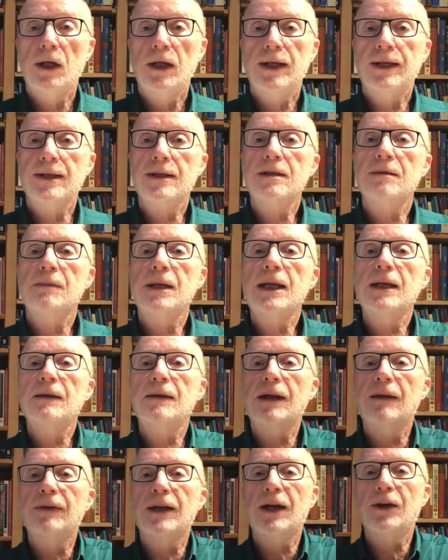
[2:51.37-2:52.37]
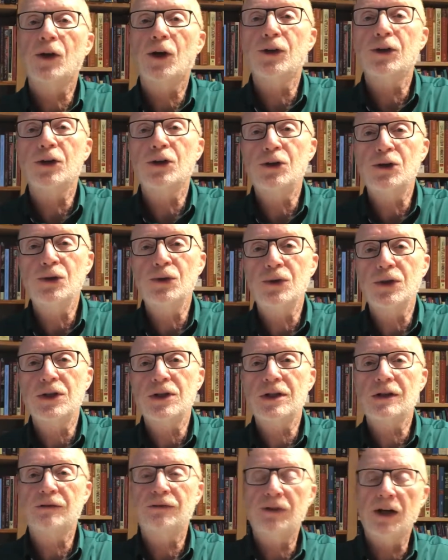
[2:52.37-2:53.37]
it doesn't mean that they are not
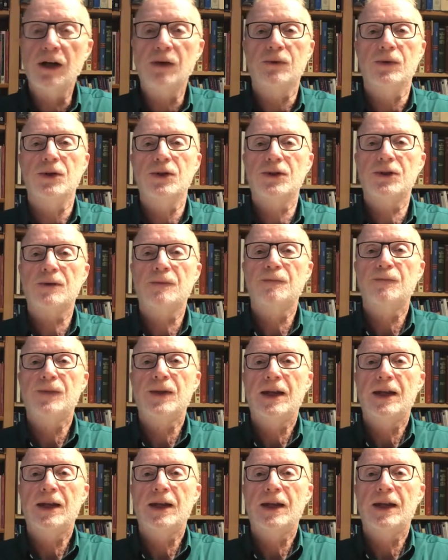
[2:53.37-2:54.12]
Jewish followers.